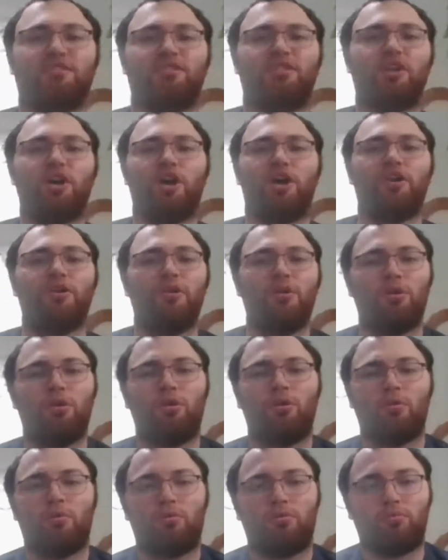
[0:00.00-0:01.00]
good
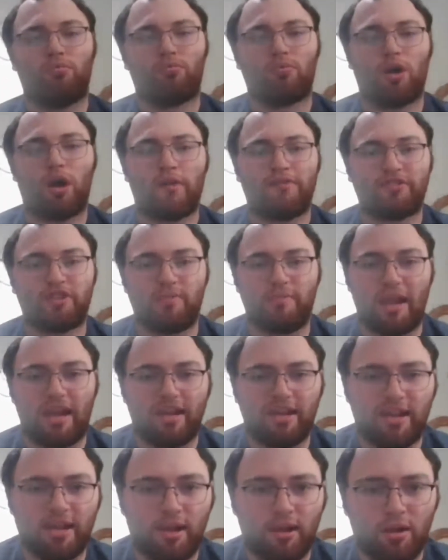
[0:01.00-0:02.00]
Raw after
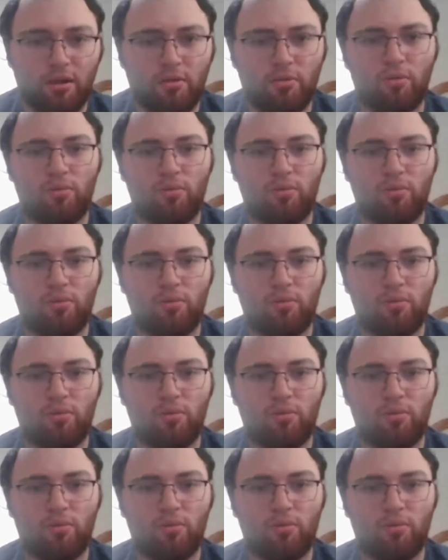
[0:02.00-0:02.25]
Mania